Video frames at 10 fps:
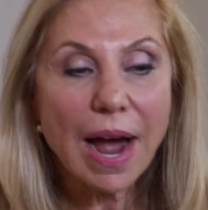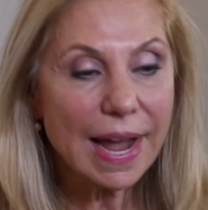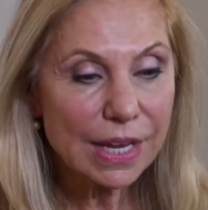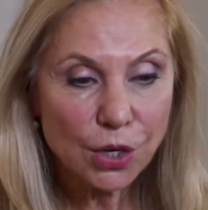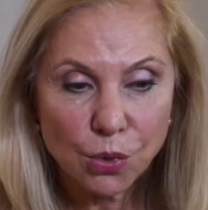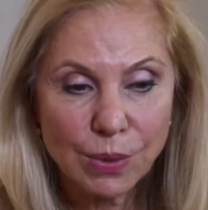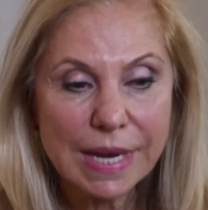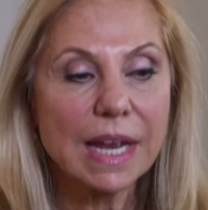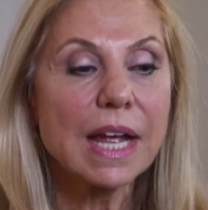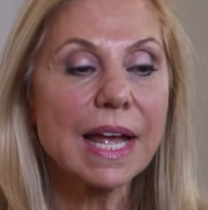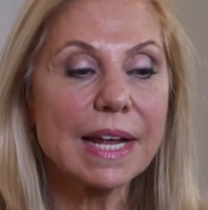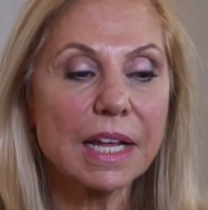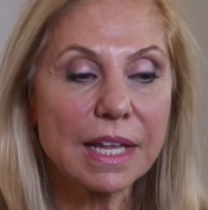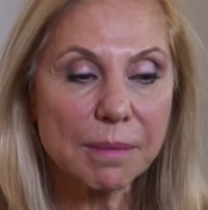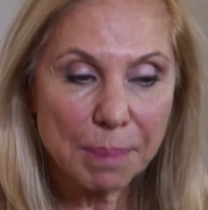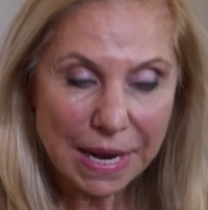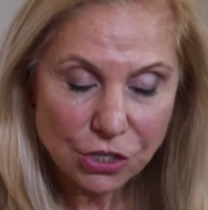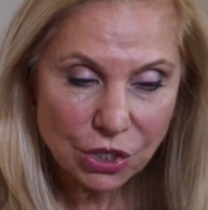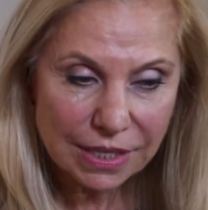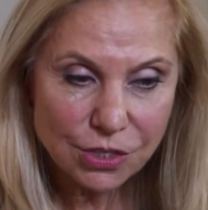I agree.
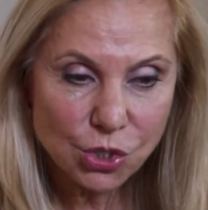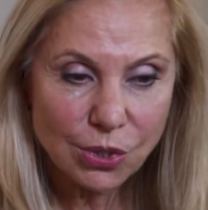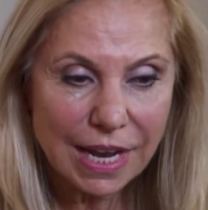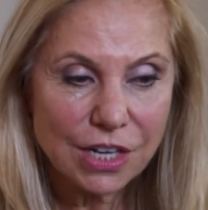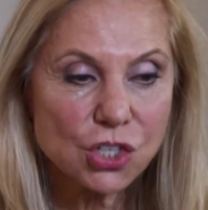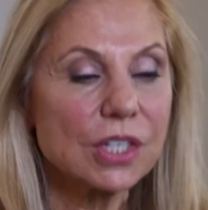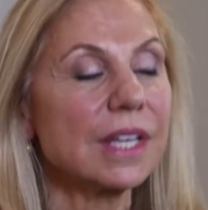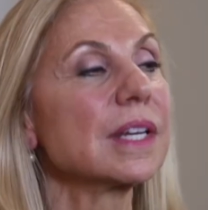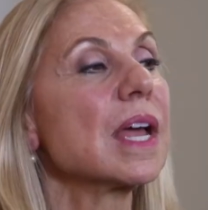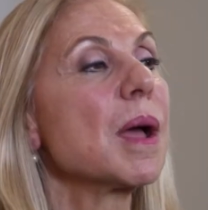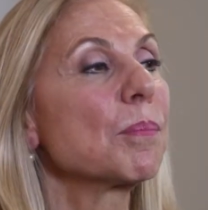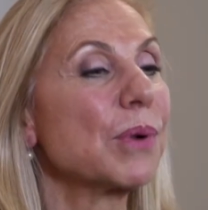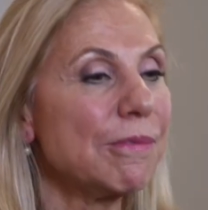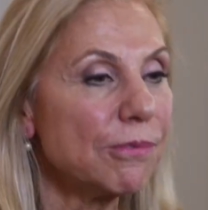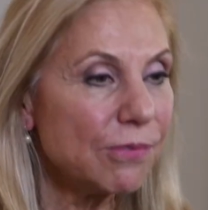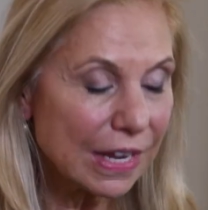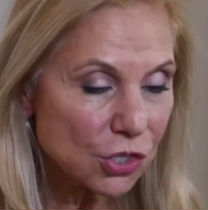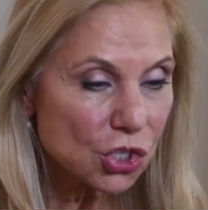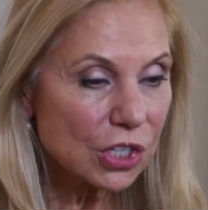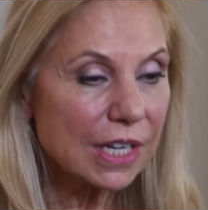Patient education,
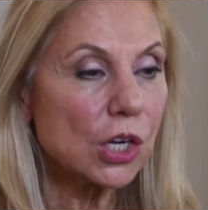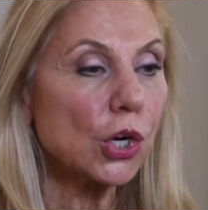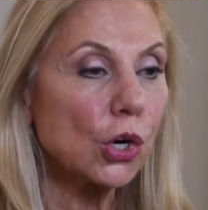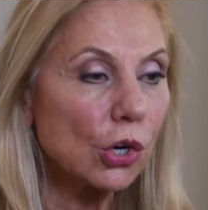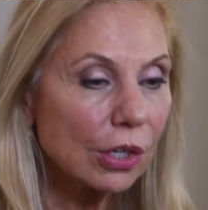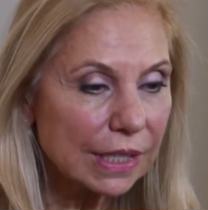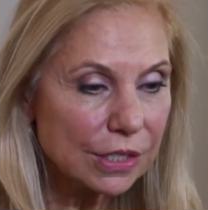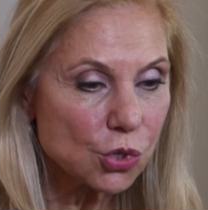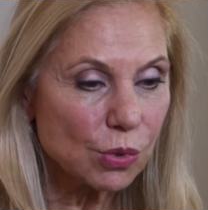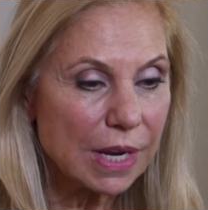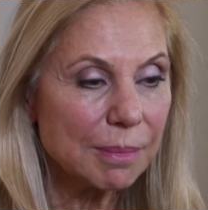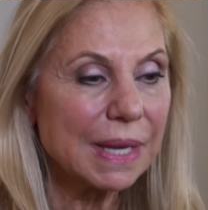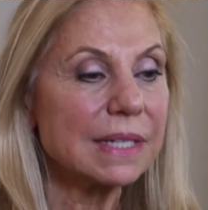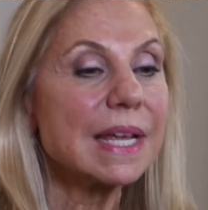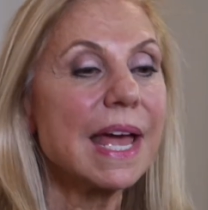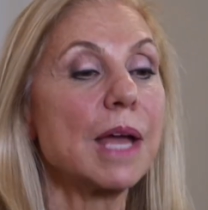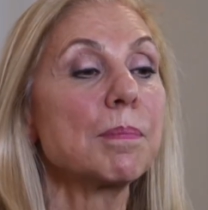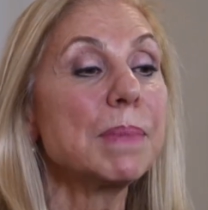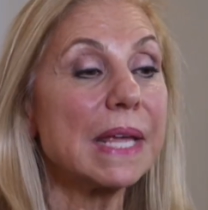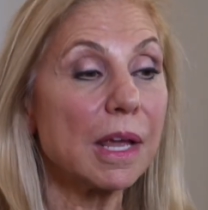prevention, early treatment,
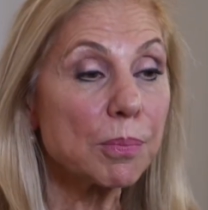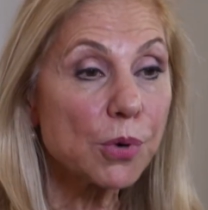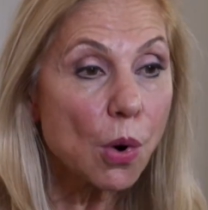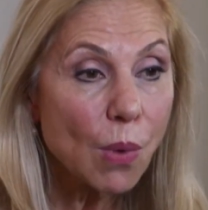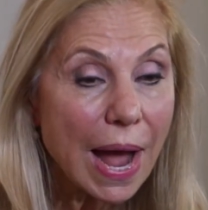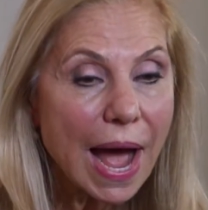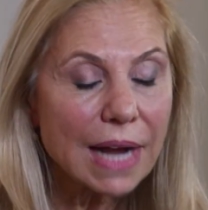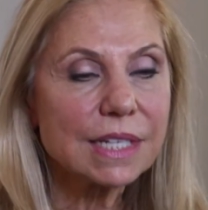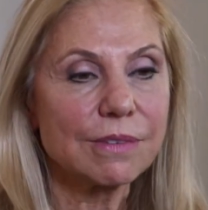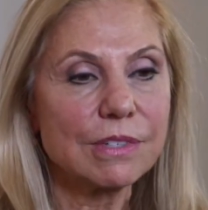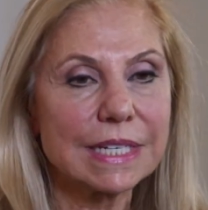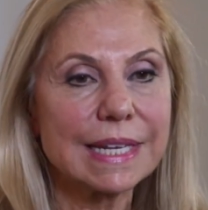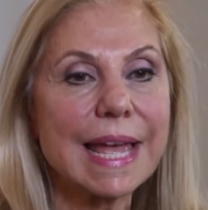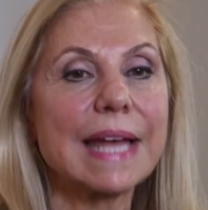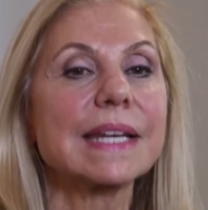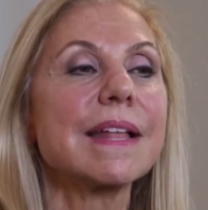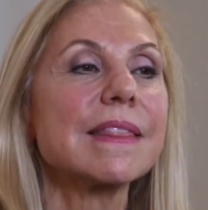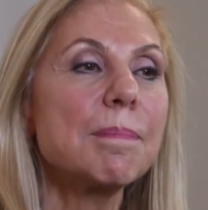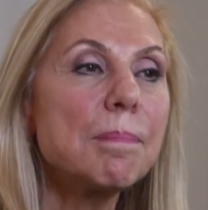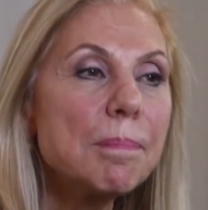and being proactive to get
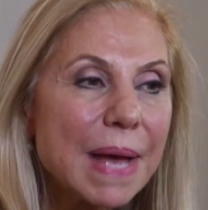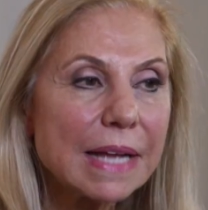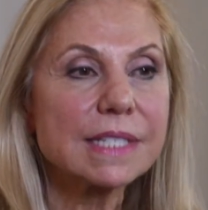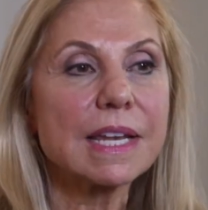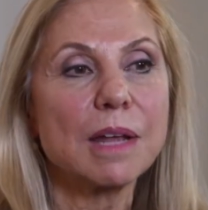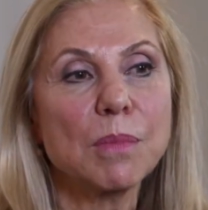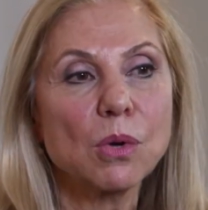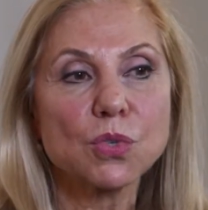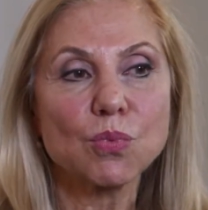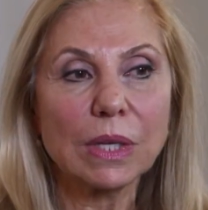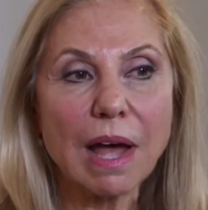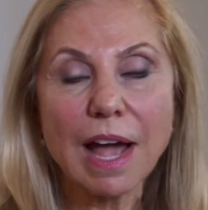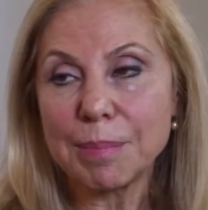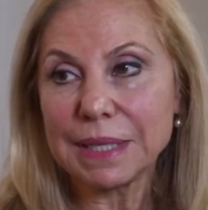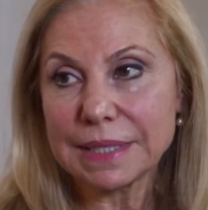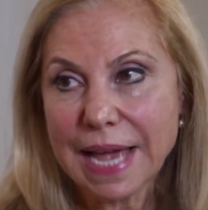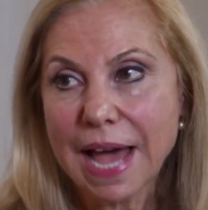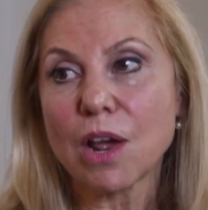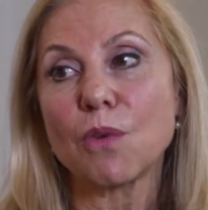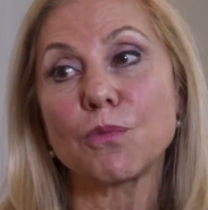the best and most reliable
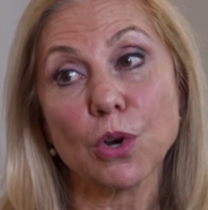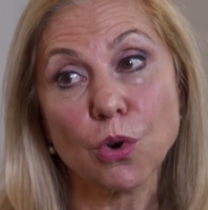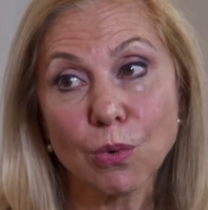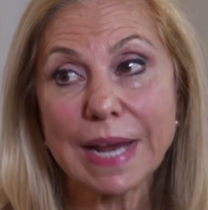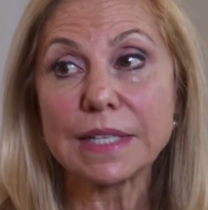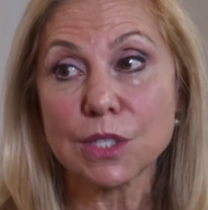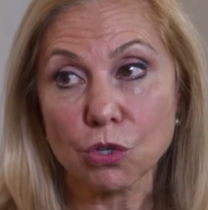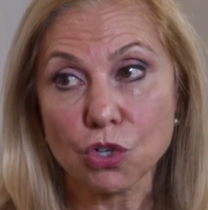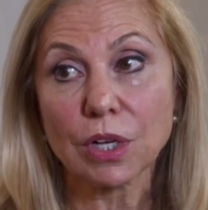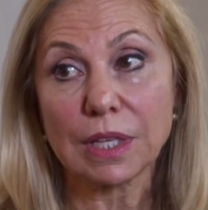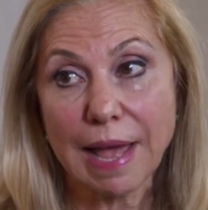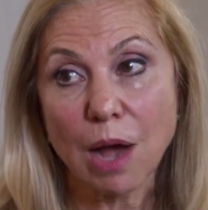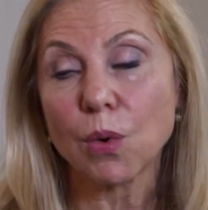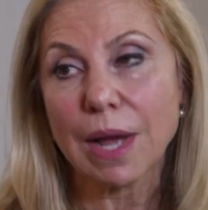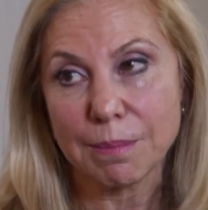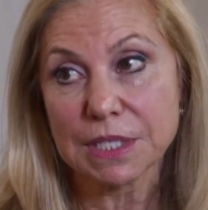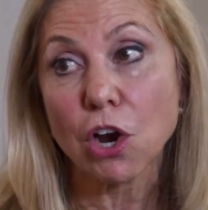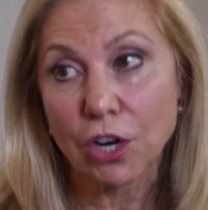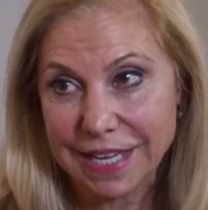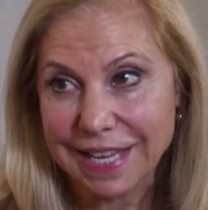data for great surgical outcomes
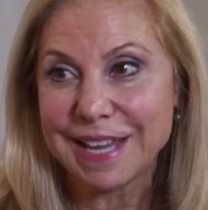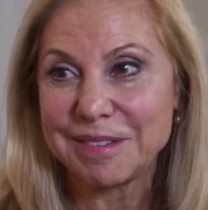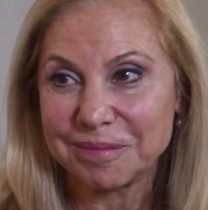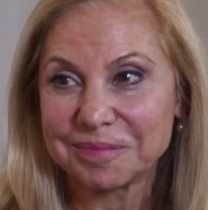are key.